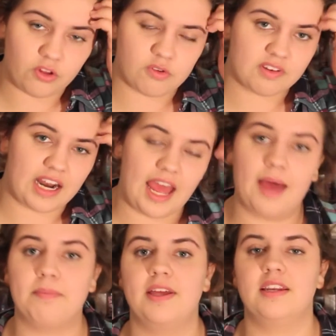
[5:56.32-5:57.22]
knows what's going to
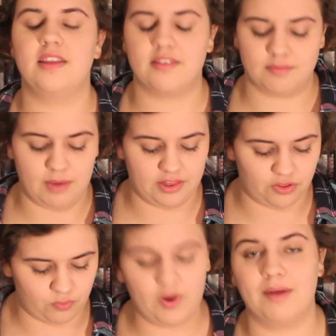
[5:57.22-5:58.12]
happen this
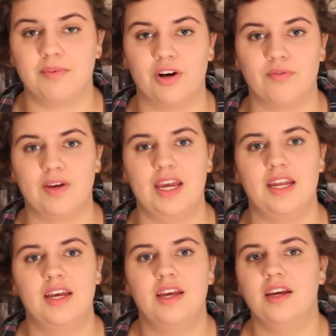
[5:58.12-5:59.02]
month, what I'm going to read.